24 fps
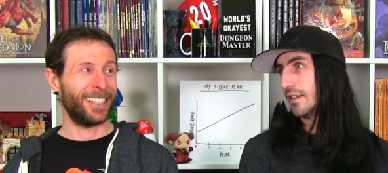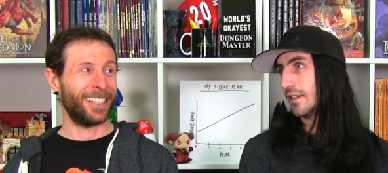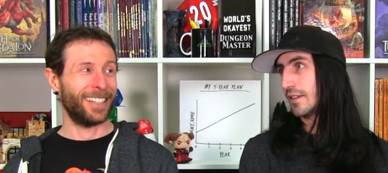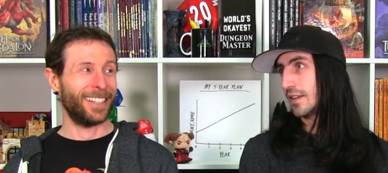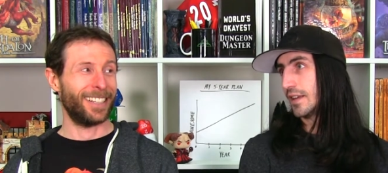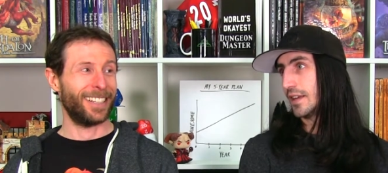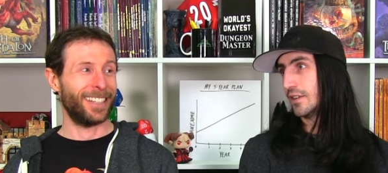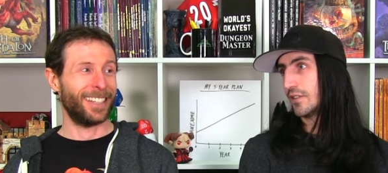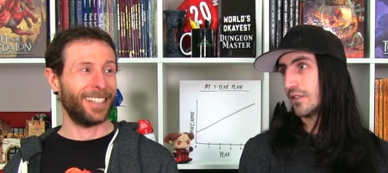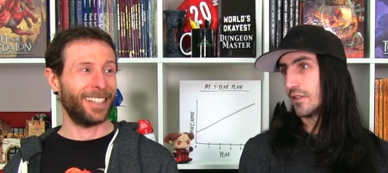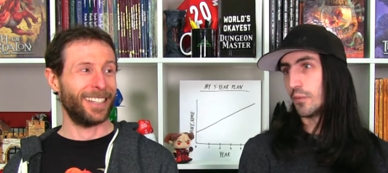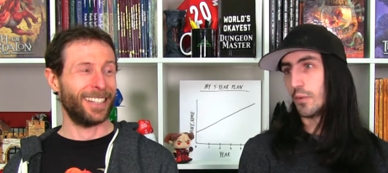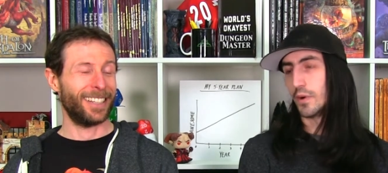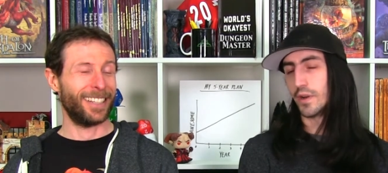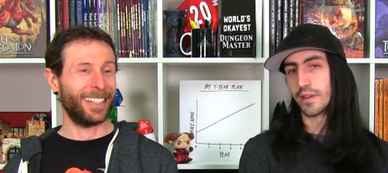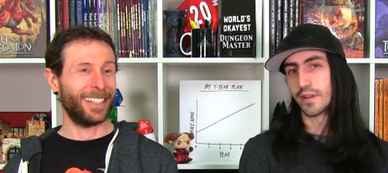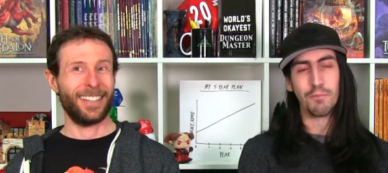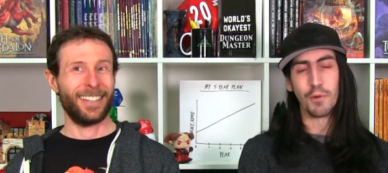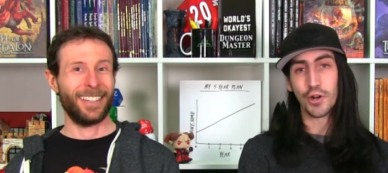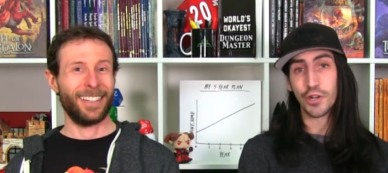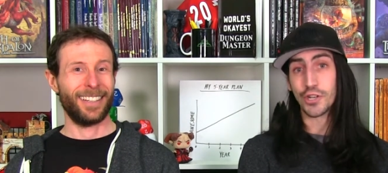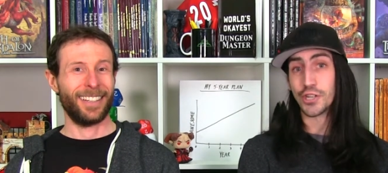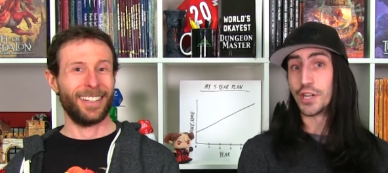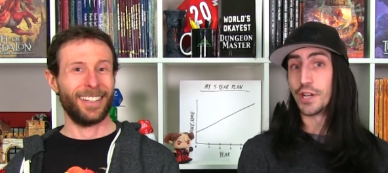Speaker 1: He's the one
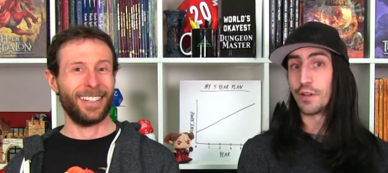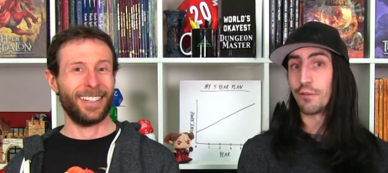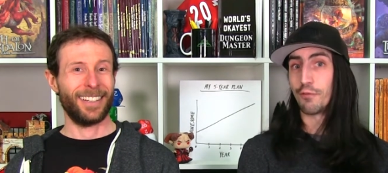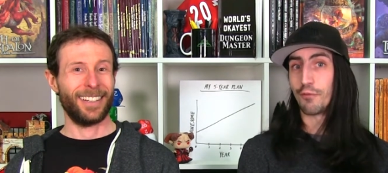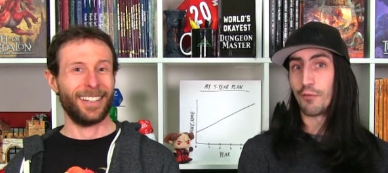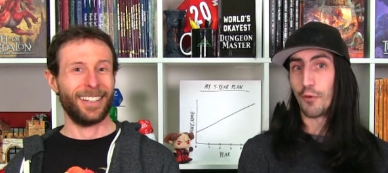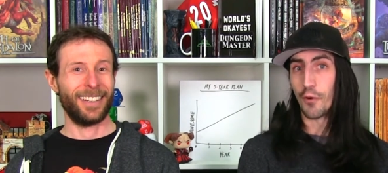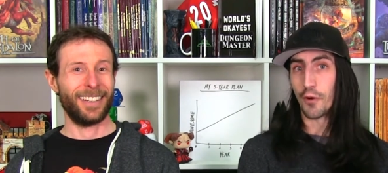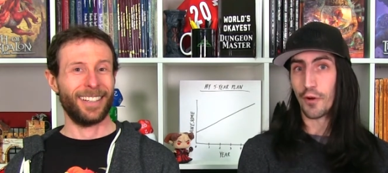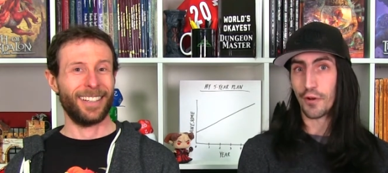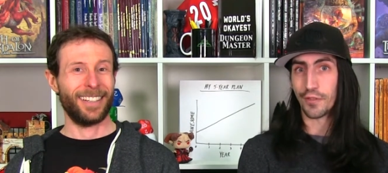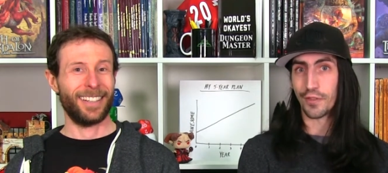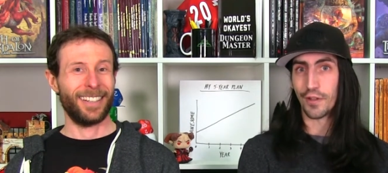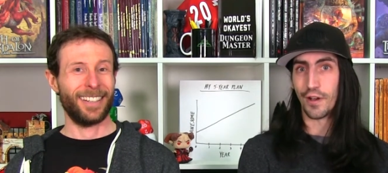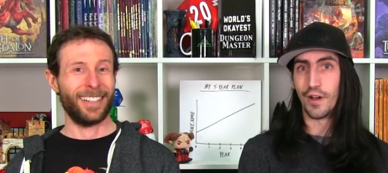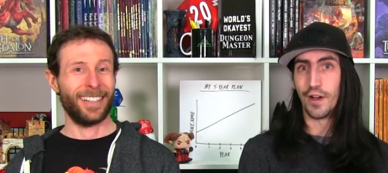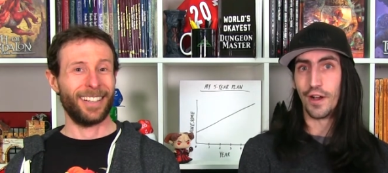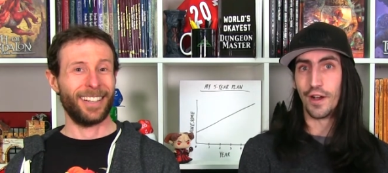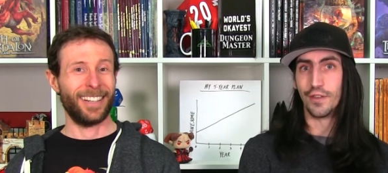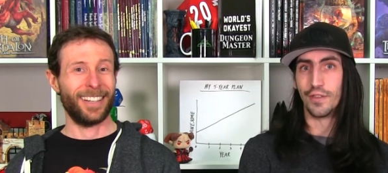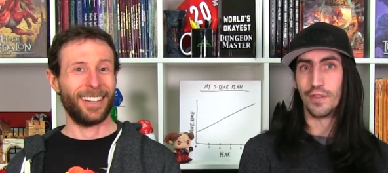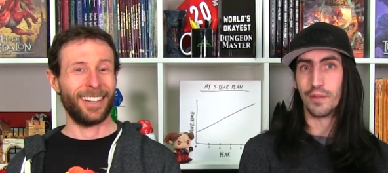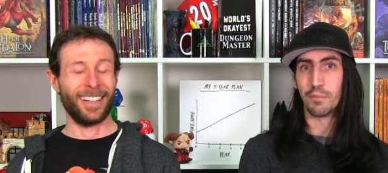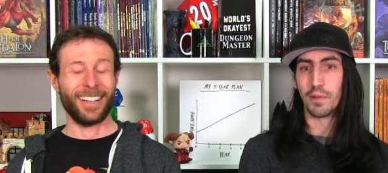marching forth
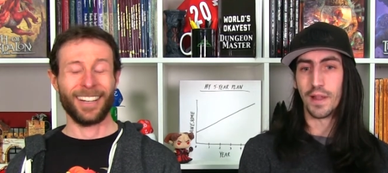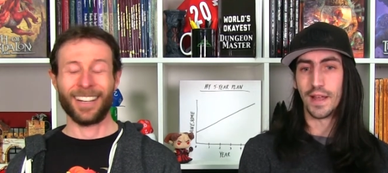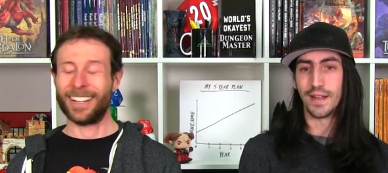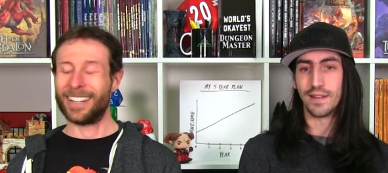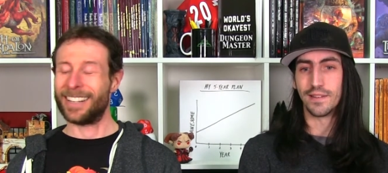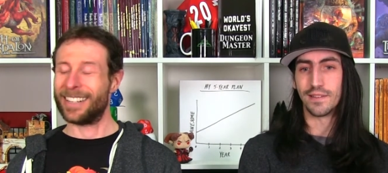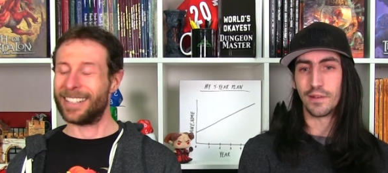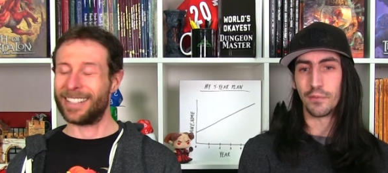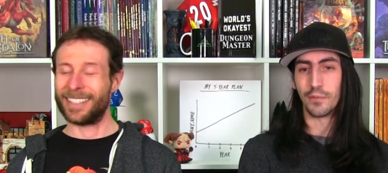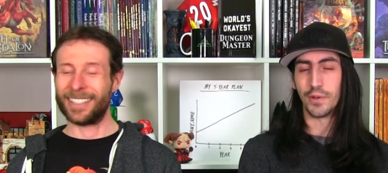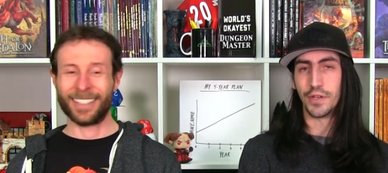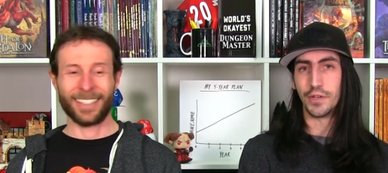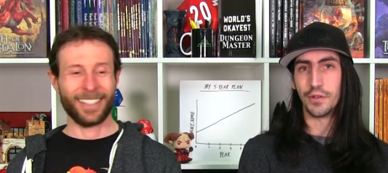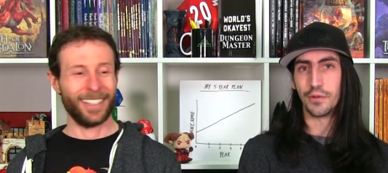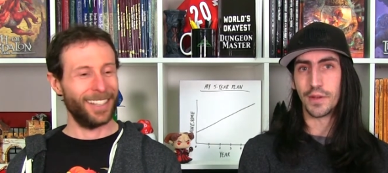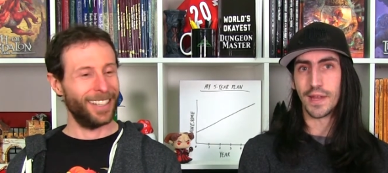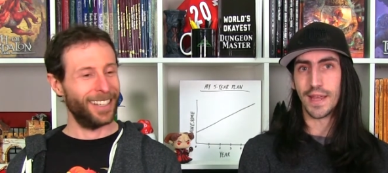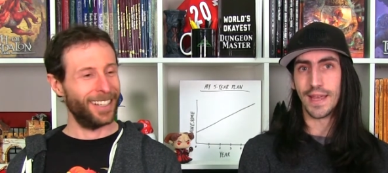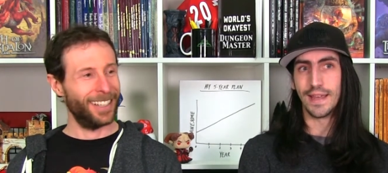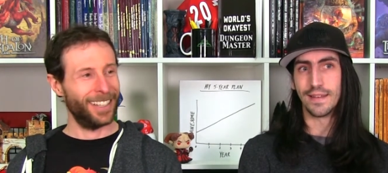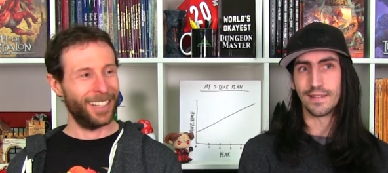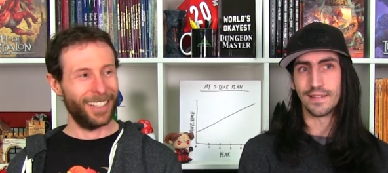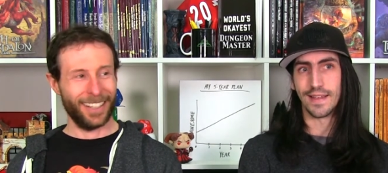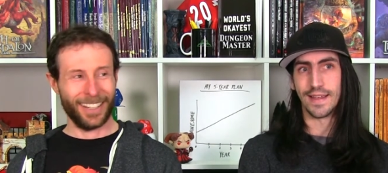on the plans that we do
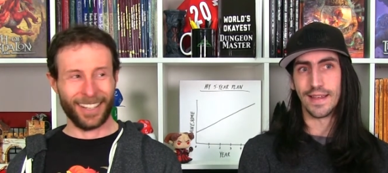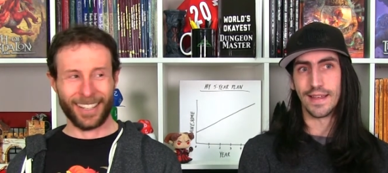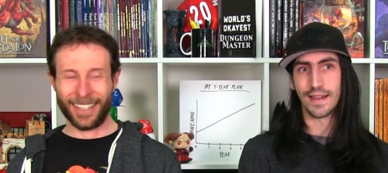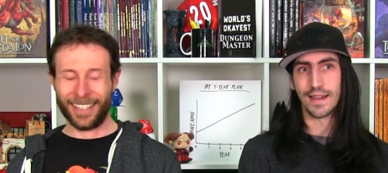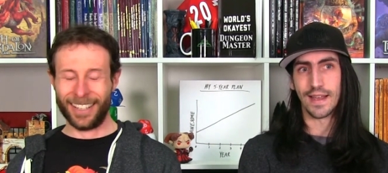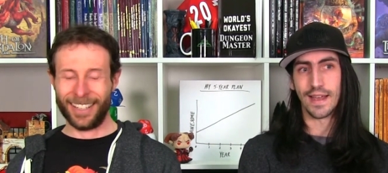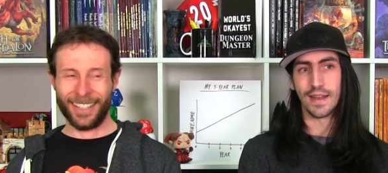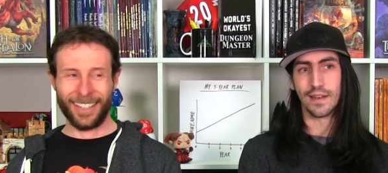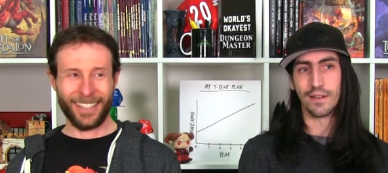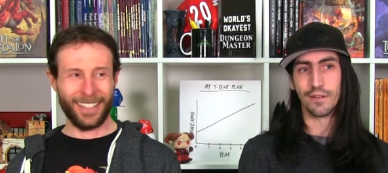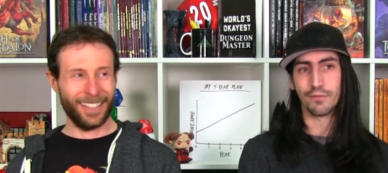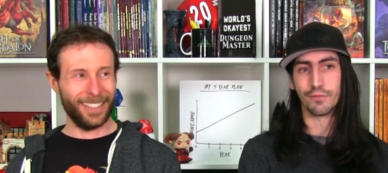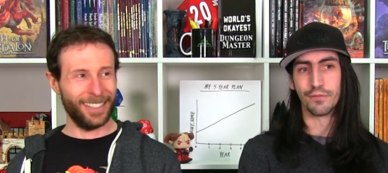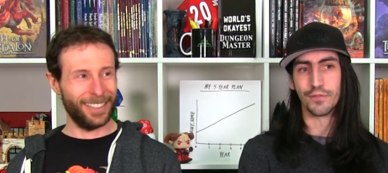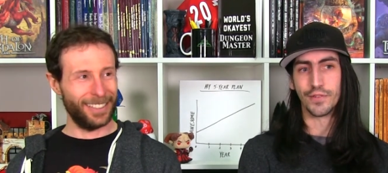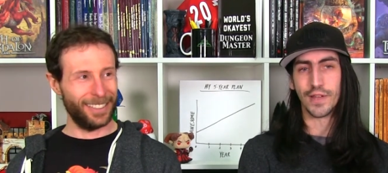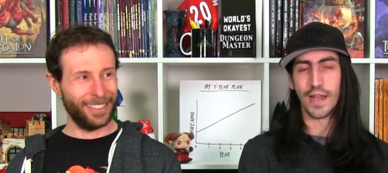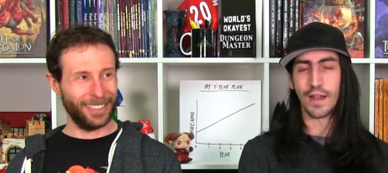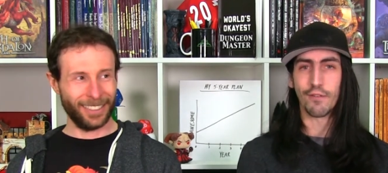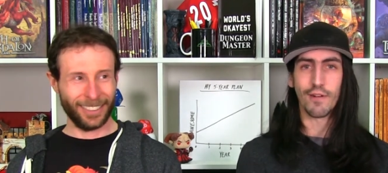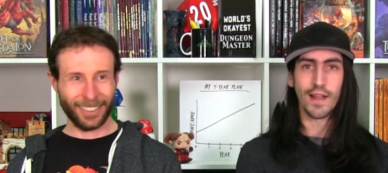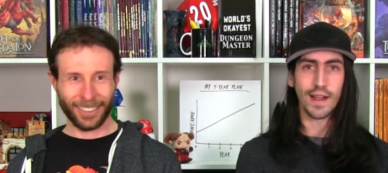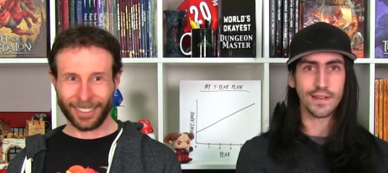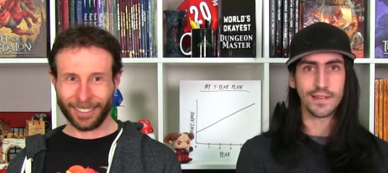get and kind of
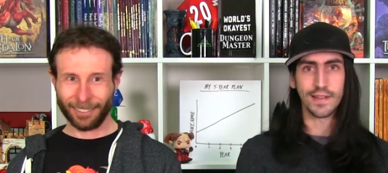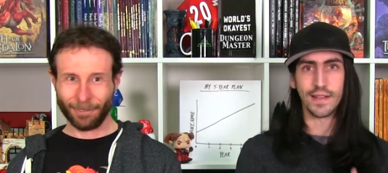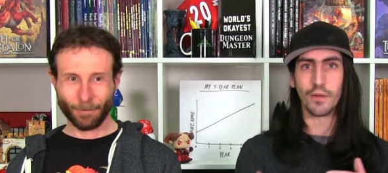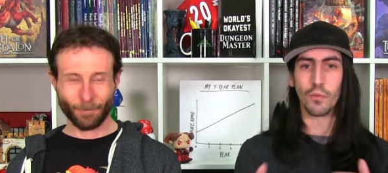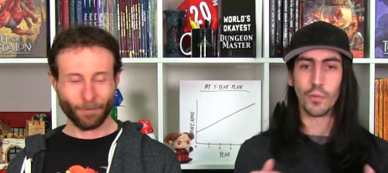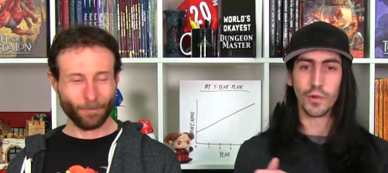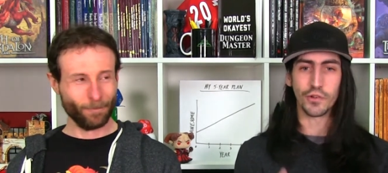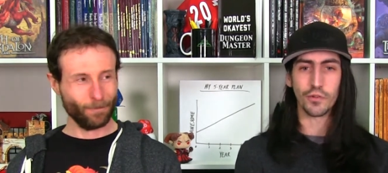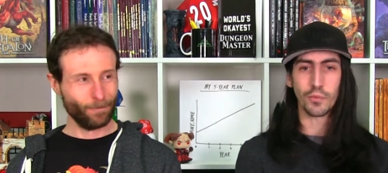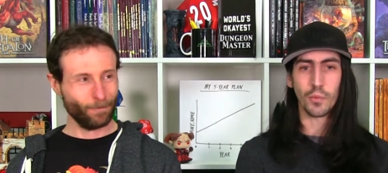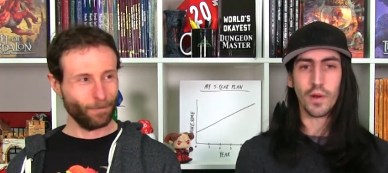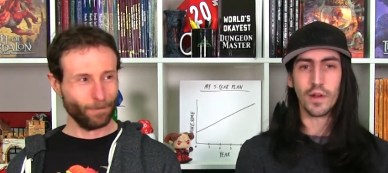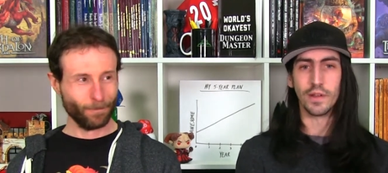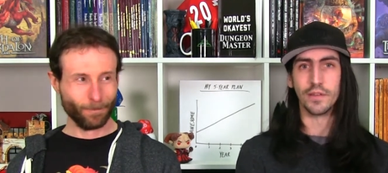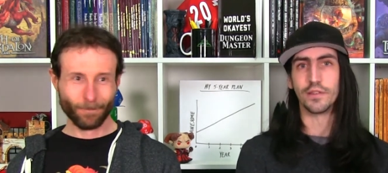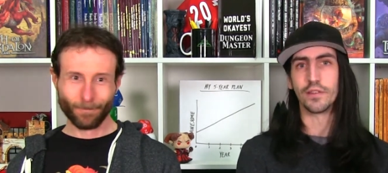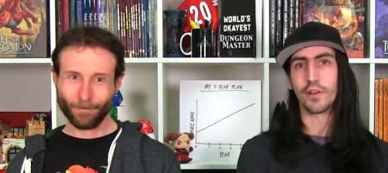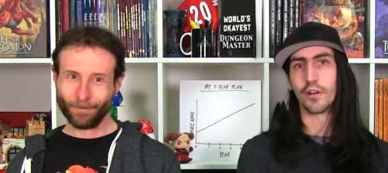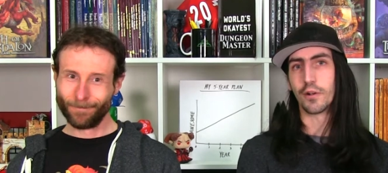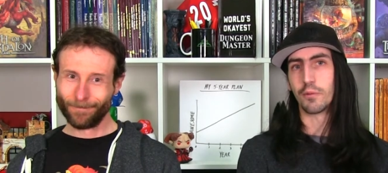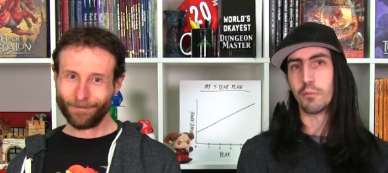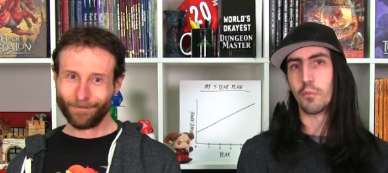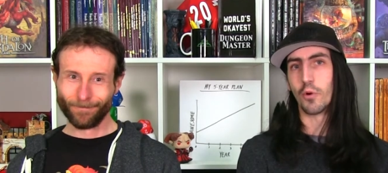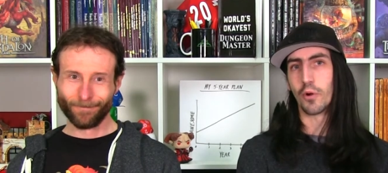directing which ones
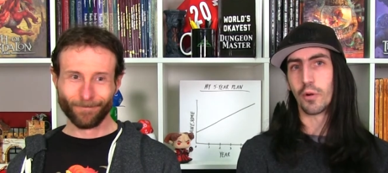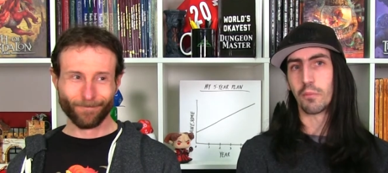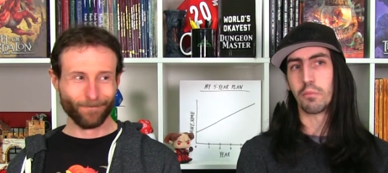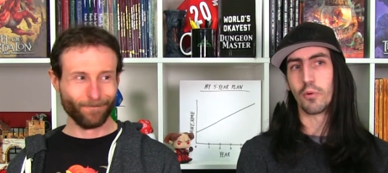are more